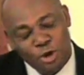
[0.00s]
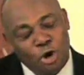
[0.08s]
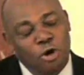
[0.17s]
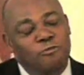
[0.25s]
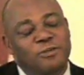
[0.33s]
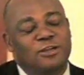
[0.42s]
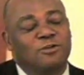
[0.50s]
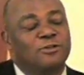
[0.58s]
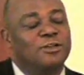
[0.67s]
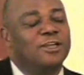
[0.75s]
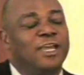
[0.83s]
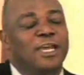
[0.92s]
Oh, we
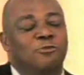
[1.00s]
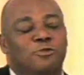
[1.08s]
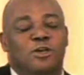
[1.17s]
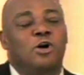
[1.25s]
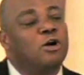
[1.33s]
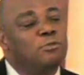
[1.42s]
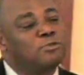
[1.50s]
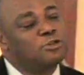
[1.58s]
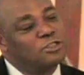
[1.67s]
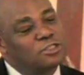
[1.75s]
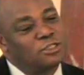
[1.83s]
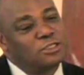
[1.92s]
don't. And we
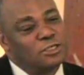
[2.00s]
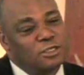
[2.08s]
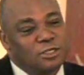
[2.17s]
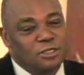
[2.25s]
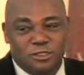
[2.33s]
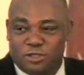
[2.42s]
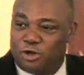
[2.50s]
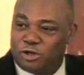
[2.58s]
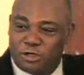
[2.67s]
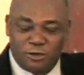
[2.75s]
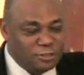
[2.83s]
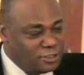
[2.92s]
almost
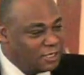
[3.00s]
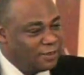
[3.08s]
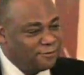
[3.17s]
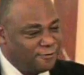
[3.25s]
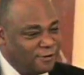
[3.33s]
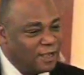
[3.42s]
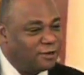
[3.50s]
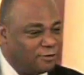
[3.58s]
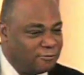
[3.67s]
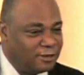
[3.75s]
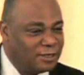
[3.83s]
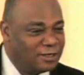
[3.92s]
talk ourselves out
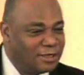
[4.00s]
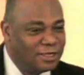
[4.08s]
of it.